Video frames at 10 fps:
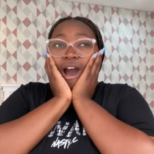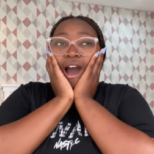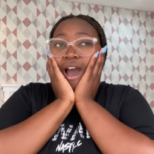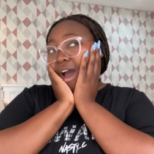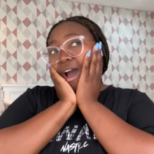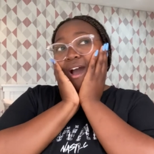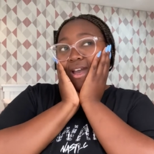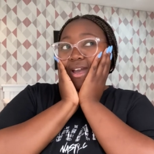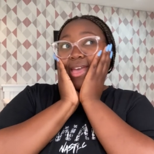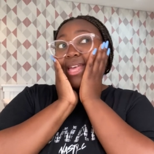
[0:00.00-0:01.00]
I
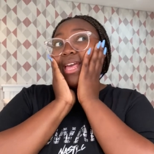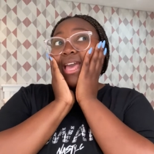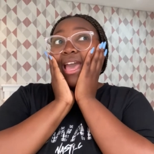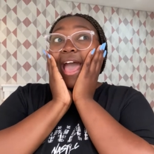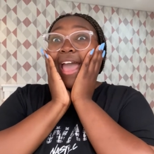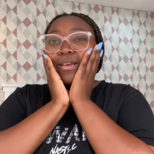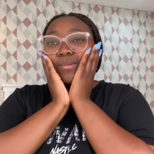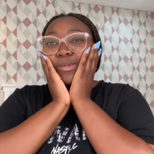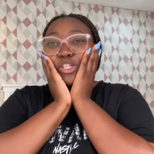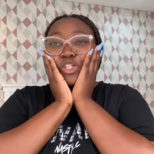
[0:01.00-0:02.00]

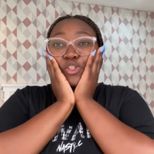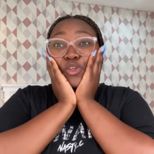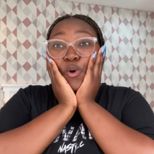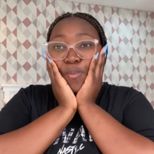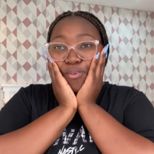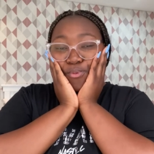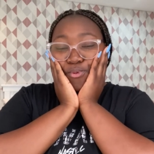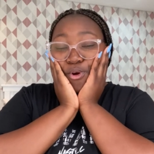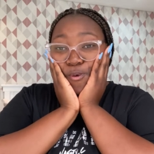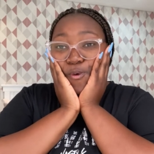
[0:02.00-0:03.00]
am so
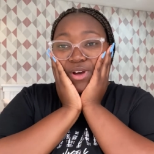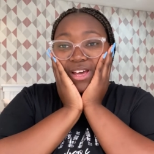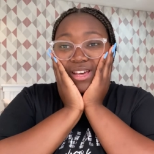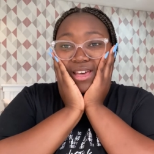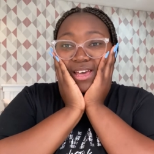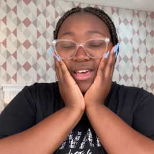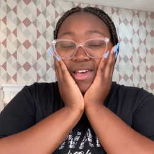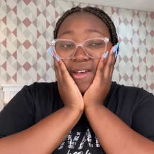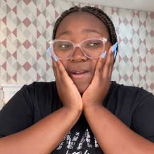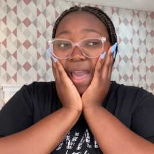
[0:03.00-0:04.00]
broke.
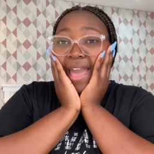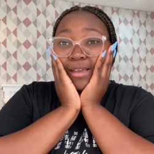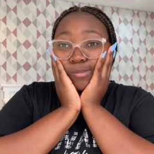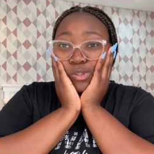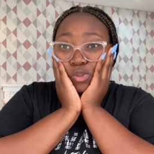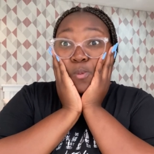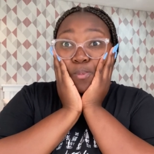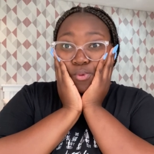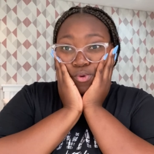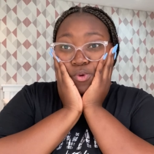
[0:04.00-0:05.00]
I am so
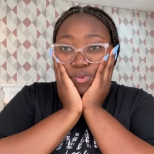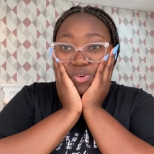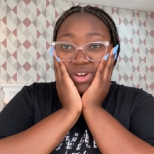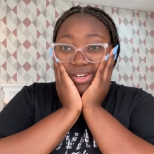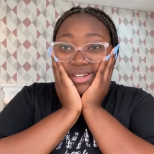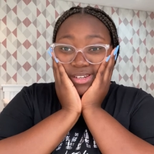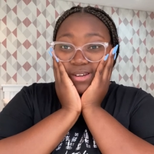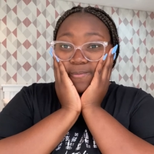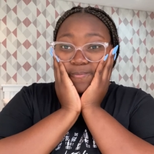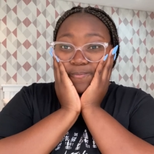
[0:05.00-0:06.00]
broke.
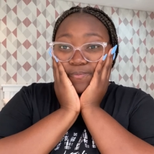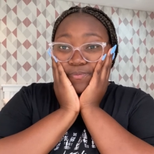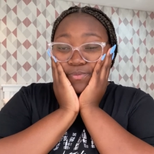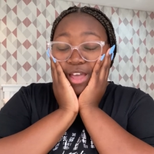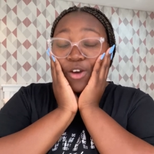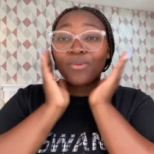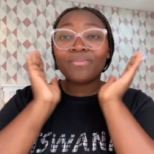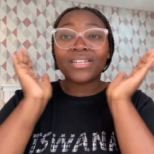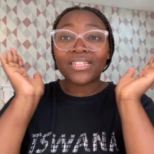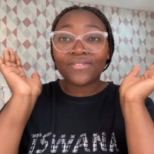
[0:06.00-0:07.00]
I can't
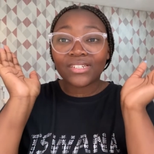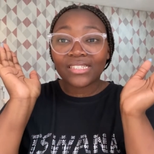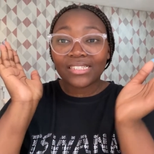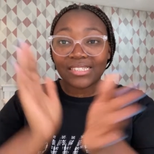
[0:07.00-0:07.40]
believe it.